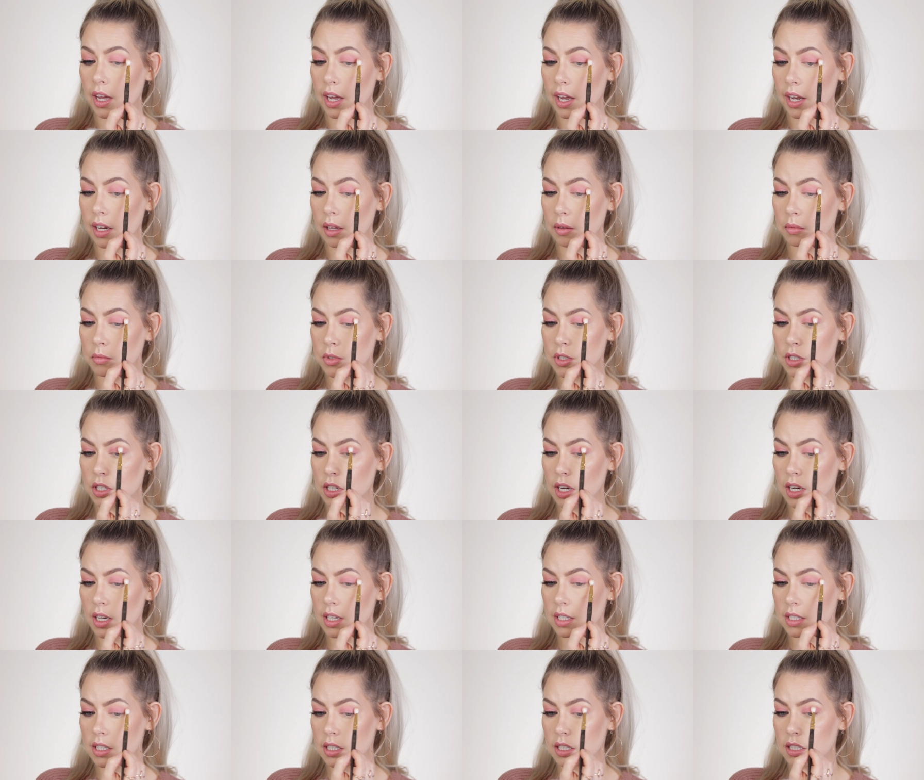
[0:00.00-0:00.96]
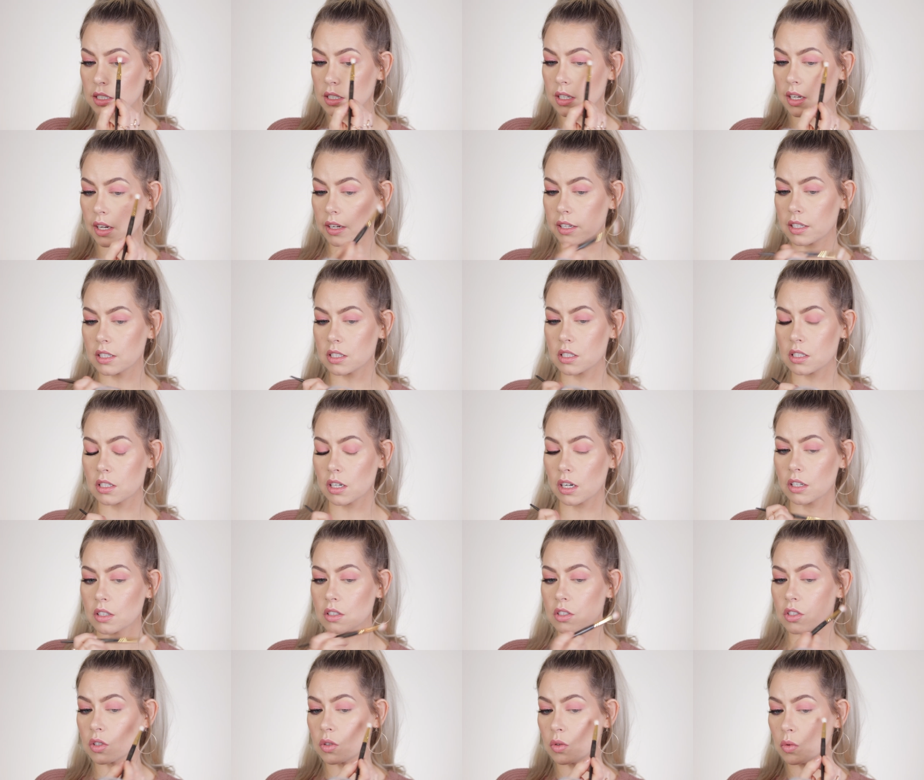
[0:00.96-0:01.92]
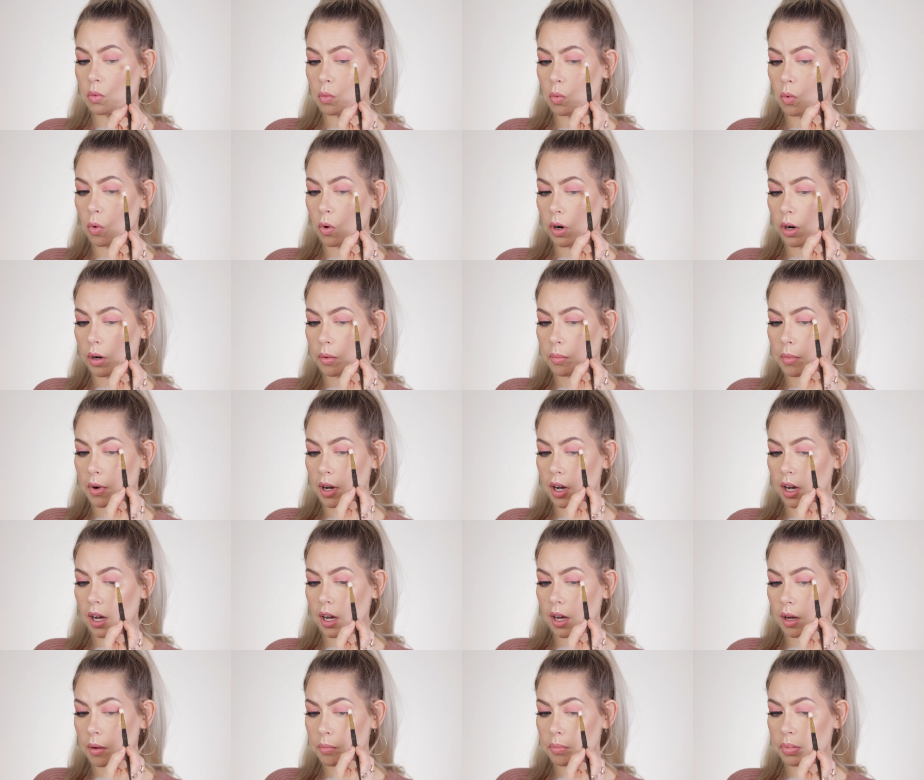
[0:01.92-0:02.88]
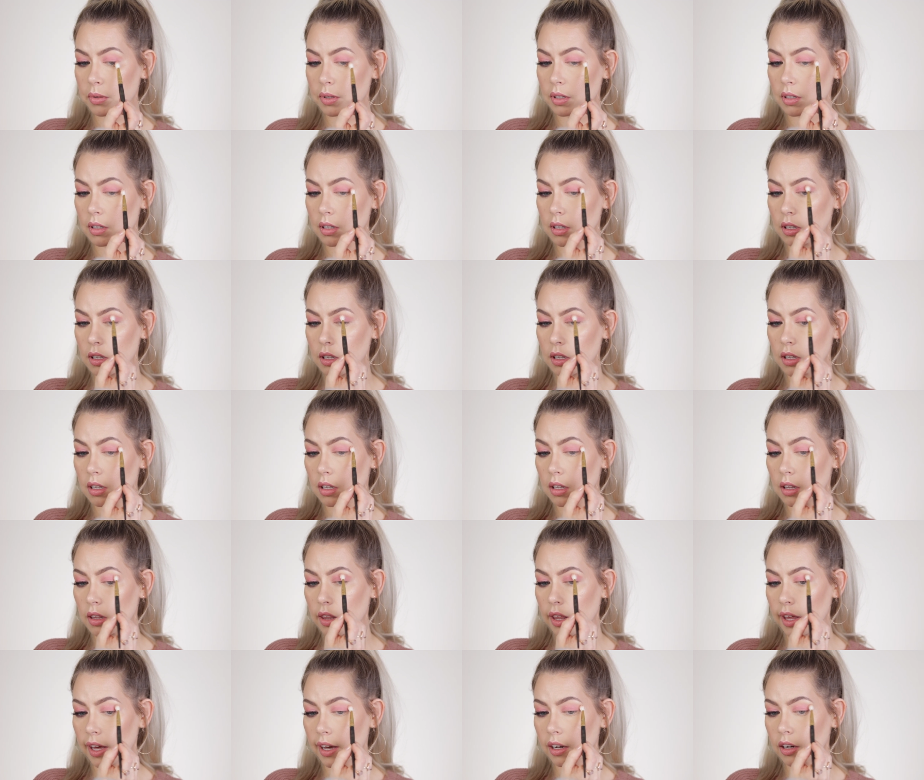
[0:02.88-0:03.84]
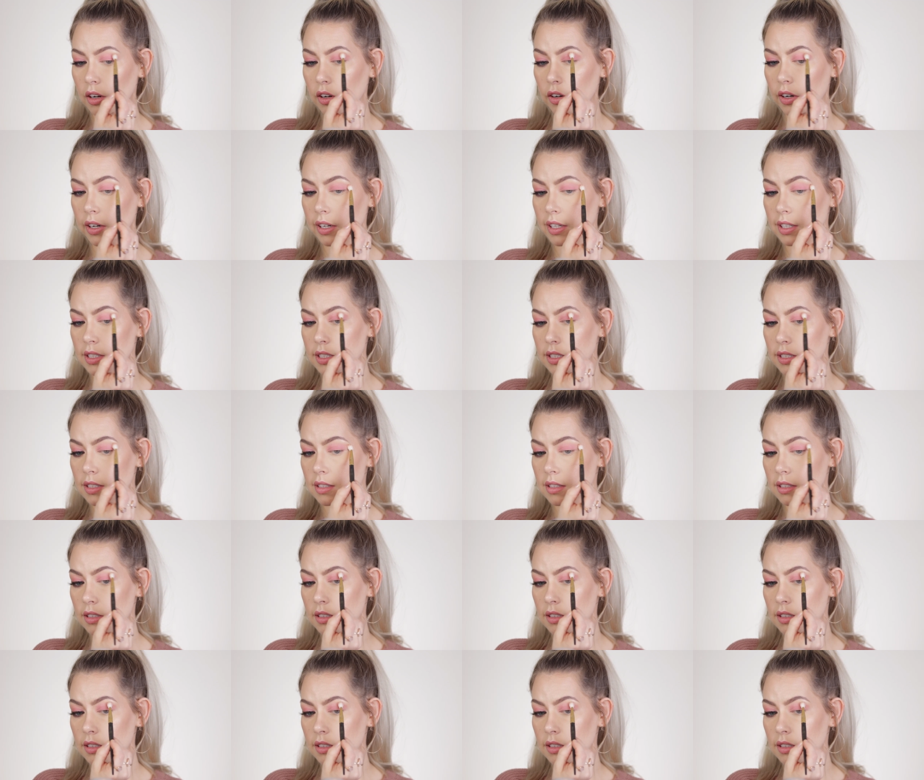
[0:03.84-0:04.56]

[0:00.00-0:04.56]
And I'm just gonna start to warm up that crease.